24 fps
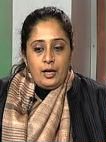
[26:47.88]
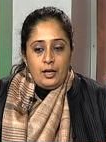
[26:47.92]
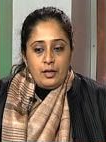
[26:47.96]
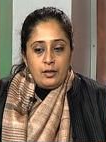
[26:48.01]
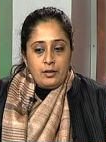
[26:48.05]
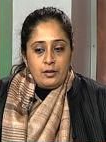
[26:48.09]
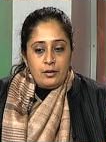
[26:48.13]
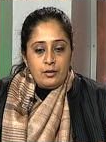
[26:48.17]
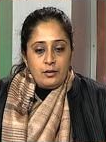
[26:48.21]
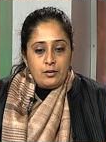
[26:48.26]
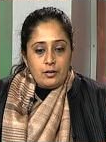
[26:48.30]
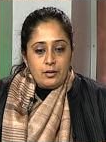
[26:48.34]

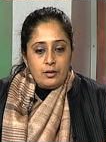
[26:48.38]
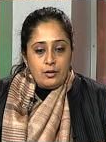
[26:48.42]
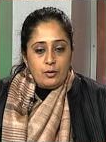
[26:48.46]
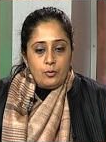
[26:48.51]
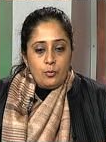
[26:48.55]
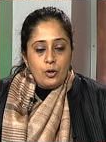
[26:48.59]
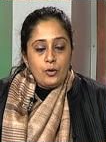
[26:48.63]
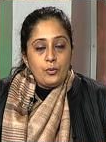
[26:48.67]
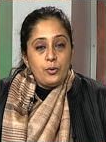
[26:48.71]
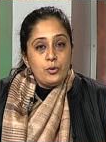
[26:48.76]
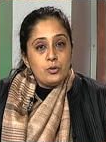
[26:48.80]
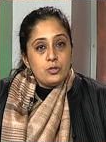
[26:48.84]
And uh,
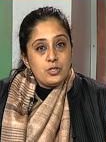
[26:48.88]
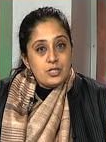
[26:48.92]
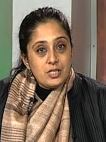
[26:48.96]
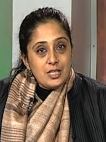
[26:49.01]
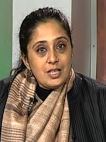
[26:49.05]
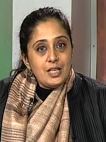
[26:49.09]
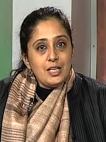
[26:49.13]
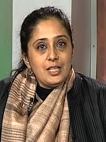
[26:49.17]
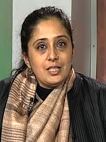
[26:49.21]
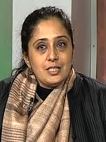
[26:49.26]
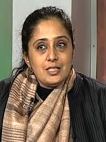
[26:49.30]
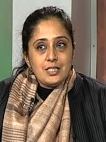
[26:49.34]
what you
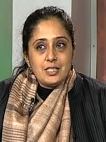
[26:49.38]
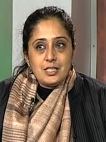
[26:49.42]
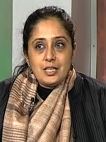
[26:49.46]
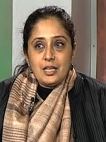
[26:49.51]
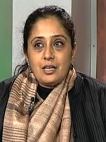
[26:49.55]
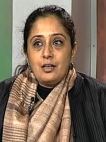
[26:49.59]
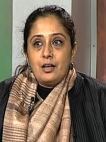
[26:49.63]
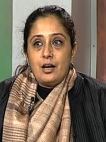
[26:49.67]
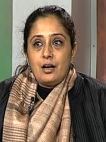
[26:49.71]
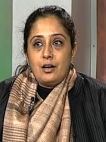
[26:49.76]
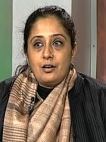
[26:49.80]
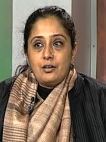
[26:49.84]
see
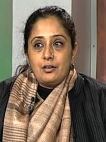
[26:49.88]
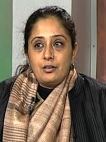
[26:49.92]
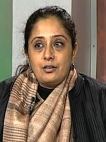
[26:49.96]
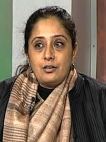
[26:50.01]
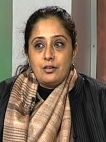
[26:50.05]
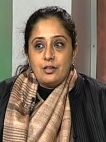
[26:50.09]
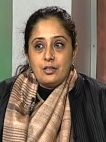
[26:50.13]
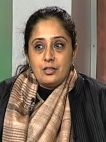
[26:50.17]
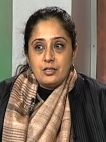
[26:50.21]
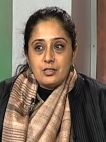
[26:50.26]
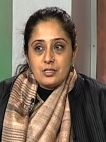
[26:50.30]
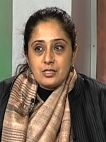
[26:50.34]
instead
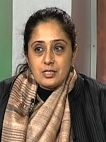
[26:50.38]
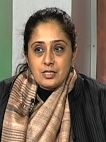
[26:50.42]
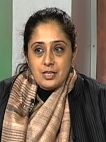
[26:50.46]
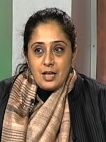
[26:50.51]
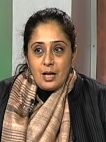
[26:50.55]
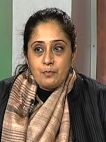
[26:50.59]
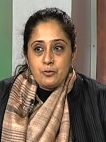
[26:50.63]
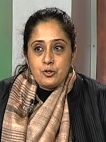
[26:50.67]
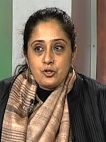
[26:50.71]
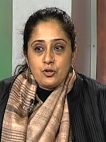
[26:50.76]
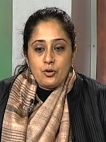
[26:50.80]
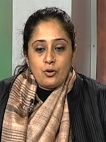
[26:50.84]
are uh,
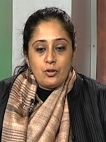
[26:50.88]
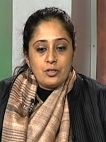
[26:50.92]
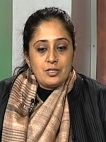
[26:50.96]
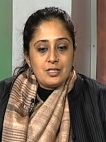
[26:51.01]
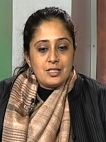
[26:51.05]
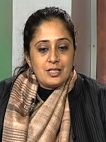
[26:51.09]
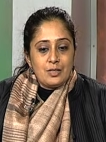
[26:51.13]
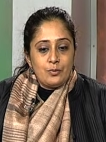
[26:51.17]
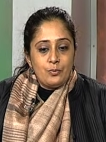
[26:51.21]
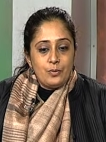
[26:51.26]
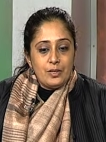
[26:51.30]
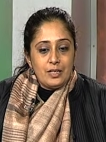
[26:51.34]

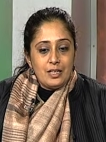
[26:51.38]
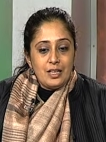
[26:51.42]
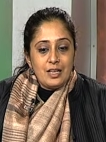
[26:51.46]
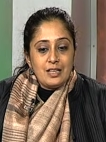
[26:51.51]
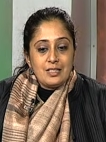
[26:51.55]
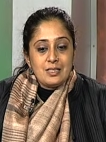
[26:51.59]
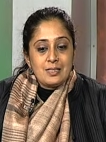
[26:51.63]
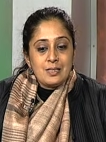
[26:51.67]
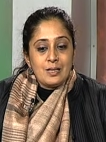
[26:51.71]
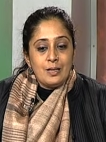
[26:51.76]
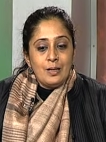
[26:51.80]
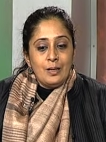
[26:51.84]
snapshots and
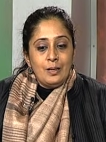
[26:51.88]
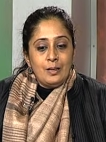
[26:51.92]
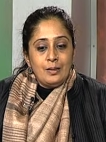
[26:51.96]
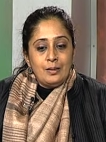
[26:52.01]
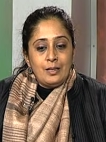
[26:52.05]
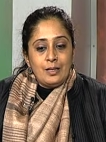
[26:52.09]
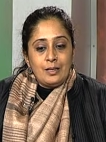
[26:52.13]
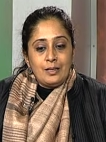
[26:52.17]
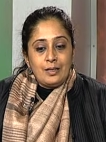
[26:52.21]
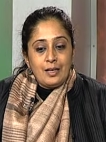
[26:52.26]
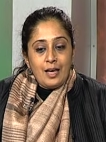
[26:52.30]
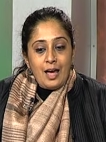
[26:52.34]
minutes
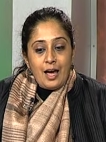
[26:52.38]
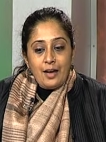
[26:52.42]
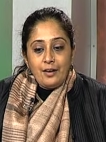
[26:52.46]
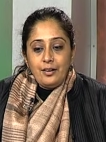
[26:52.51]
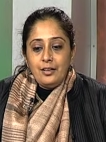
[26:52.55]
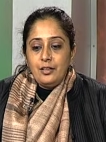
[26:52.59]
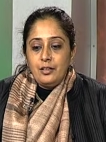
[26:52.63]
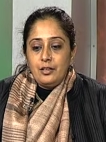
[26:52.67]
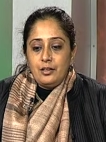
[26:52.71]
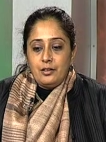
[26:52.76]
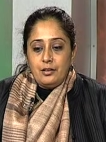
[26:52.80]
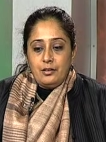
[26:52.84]
that
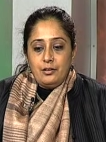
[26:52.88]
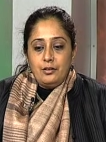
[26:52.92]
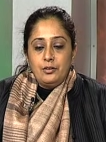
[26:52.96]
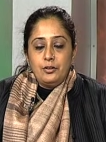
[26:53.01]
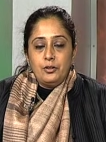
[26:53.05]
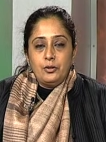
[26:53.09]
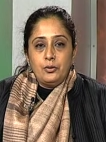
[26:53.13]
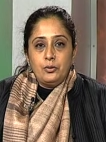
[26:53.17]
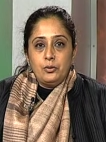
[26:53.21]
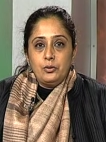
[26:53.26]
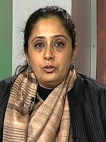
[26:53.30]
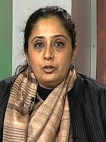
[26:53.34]
carry,
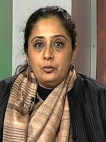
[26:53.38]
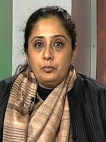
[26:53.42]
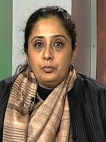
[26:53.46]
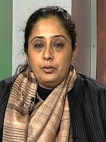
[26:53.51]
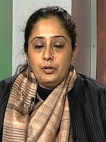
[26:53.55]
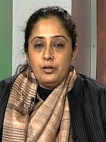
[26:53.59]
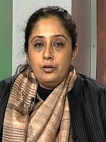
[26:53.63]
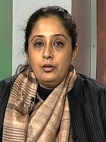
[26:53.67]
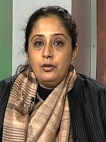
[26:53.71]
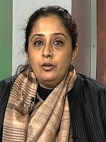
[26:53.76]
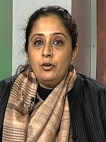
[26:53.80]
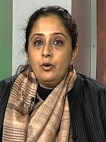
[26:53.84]
you know, the
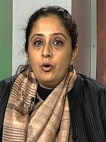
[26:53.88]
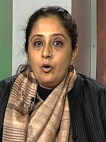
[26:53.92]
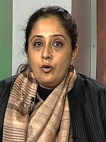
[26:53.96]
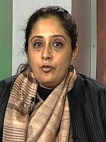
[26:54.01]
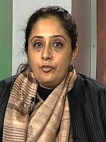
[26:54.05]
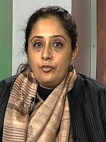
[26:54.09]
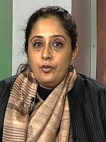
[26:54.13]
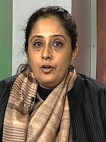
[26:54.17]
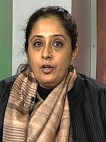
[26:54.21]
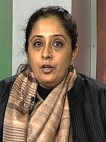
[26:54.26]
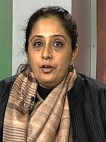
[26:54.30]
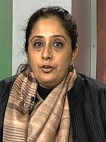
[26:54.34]
burden
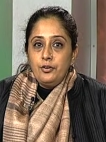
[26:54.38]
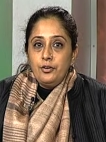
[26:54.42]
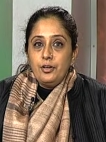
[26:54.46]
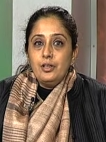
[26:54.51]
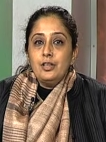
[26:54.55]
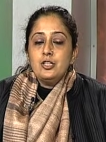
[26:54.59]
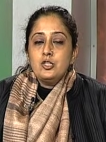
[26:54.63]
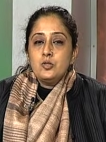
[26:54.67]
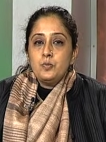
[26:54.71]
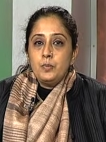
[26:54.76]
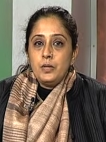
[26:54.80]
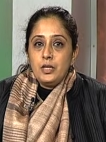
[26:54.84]
of
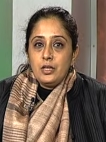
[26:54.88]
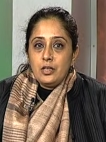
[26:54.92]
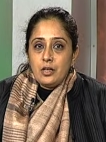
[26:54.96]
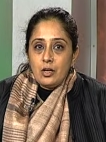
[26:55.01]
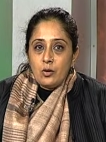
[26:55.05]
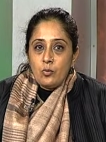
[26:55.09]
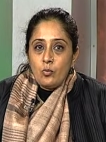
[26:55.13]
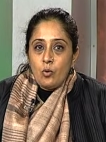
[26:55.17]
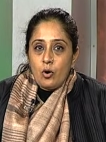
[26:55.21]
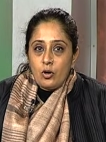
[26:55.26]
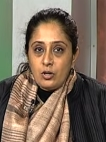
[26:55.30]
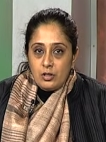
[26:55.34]
really
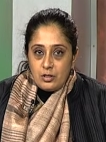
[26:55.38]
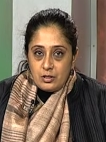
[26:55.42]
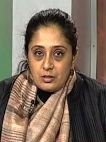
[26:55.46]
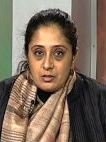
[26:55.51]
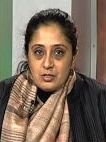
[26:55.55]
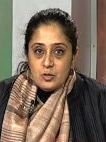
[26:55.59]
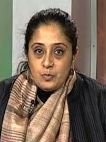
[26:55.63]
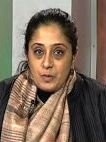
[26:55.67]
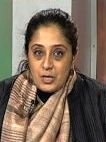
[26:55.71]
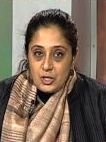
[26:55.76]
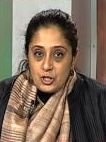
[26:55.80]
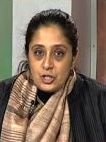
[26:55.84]
speaking what,
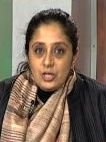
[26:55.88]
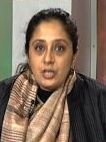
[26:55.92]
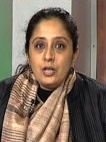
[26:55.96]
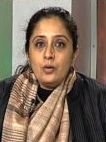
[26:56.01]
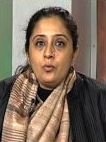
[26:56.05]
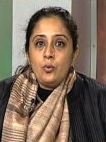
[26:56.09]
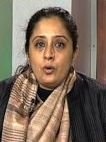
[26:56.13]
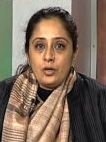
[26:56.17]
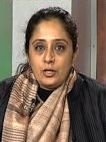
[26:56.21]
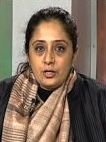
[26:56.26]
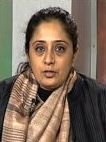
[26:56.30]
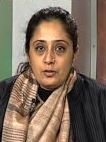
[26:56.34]

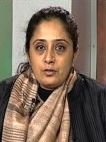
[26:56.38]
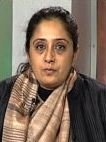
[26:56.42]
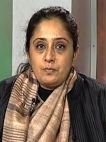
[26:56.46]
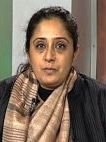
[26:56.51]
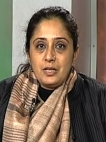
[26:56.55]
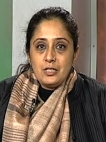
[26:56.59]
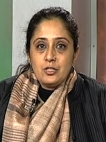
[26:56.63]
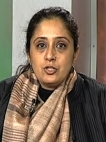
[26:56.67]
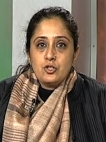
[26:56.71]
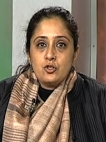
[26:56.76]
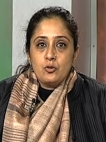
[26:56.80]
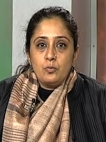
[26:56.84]
especially what it
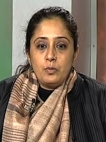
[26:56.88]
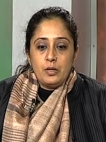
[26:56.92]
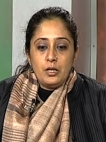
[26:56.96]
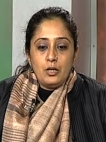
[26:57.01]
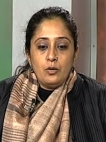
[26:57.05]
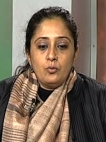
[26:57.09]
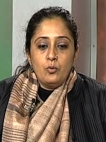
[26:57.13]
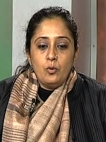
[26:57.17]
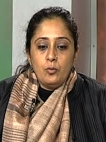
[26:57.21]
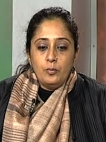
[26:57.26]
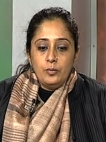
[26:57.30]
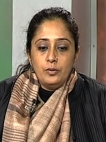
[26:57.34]
means to
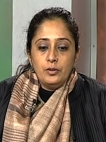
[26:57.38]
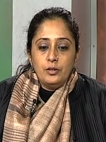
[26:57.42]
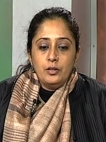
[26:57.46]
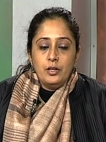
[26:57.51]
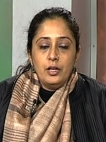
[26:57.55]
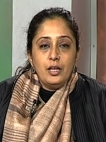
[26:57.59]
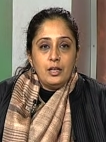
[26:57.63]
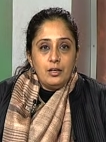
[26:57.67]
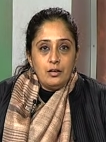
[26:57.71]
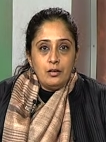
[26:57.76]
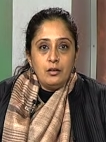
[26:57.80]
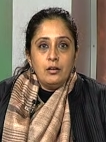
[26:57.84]
be a
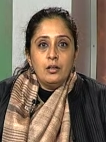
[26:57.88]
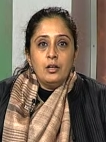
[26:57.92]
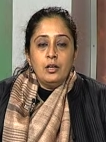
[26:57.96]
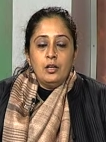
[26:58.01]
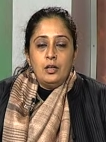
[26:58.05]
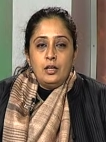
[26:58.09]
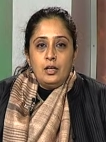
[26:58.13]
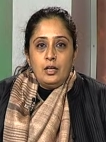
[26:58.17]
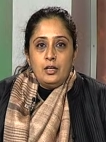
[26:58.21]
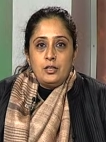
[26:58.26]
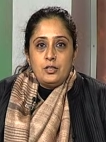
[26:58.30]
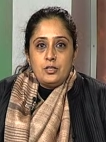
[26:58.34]
woman in
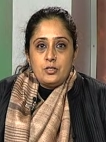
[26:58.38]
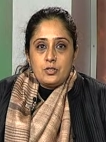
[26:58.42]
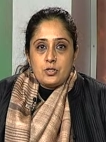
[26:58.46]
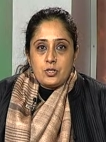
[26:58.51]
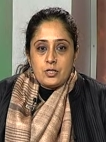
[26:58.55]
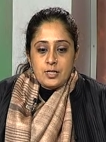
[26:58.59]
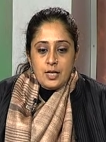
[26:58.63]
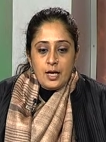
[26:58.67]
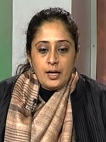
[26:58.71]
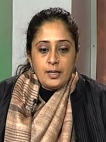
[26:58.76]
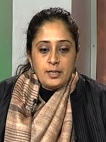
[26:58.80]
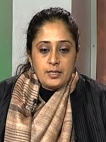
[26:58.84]
Indian
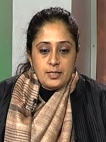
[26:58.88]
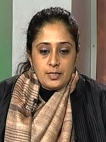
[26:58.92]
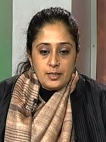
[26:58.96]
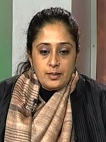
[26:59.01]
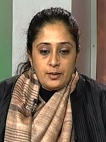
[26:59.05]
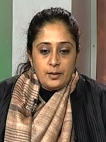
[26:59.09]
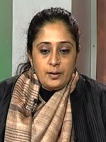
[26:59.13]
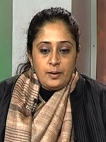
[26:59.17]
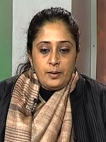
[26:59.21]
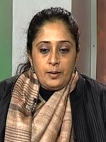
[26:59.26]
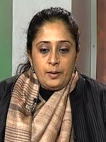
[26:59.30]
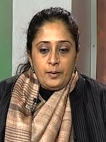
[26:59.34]

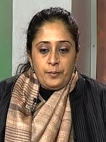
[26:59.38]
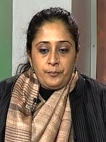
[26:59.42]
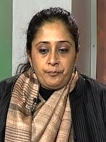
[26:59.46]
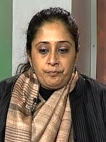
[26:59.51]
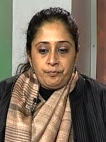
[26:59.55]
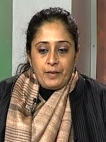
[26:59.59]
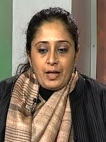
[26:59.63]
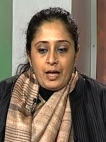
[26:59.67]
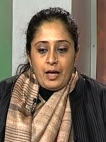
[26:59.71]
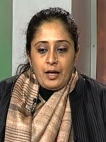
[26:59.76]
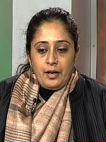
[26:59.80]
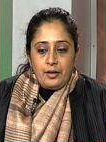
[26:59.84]
society
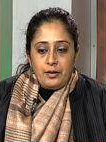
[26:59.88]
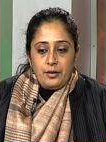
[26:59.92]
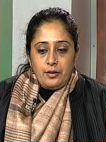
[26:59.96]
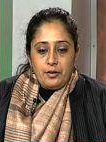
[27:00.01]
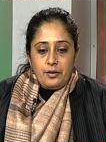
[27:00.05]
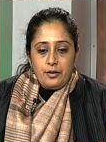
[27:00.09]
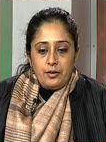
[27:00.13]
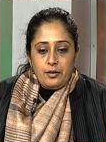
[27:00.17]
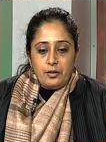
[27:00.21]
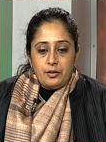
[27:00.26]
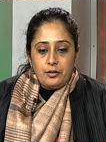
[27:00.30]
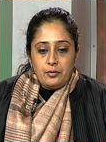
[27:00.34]

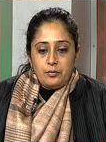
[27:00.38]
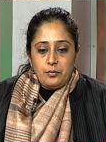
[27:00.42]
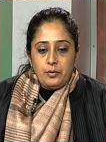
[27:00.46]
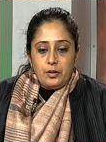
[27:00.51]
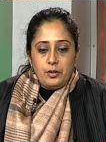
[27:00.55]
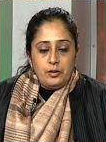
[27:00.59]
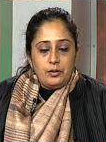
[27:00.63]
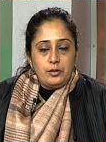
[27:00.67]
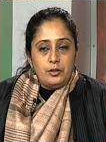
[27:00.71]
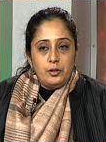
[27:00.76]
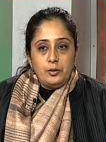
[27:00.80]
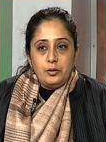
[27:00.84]
and uh,
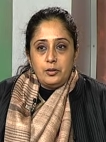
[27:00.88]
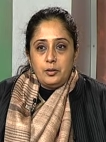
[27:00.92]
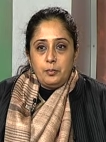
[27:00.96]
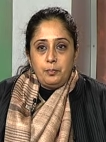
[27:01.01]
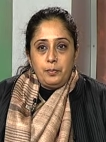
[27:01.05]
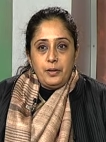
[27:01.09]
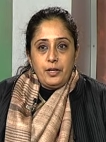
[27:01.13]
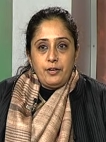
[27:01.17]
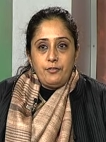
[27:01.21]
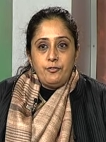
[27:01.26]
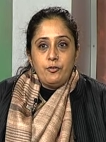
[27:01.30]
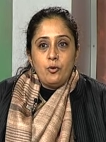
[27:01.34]
uh, the, the
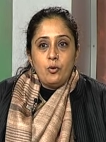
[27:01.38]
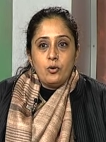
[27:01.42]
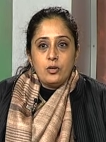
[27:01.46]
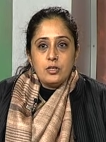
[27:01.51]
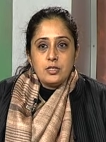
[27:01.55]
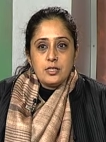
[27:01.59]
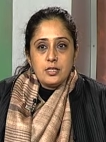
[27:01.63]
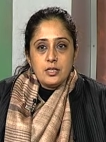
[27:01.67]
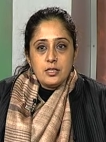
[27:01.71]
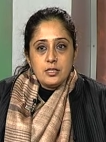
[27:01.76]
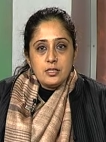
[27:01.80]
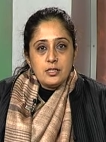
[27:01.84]
play
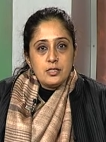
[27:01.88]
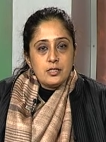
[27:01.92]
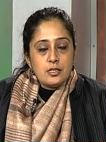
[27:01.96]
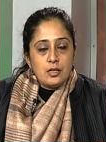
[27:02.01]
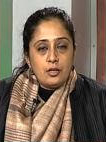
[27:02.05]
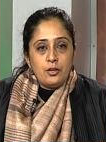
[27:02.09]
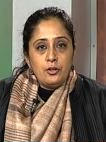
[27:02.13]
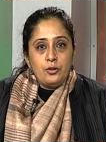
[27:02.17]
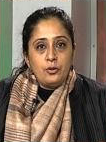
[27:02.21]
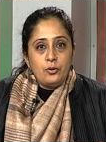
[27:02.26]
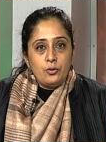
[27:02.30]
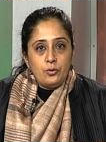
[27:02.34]
focuses,
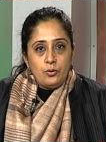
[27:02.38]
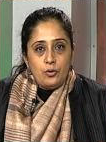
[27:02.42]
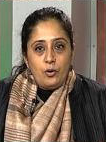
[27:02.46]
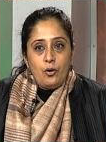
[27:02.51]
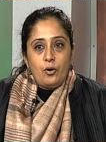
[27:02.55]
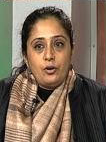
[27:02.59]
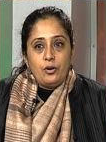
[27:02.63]
uh, you know,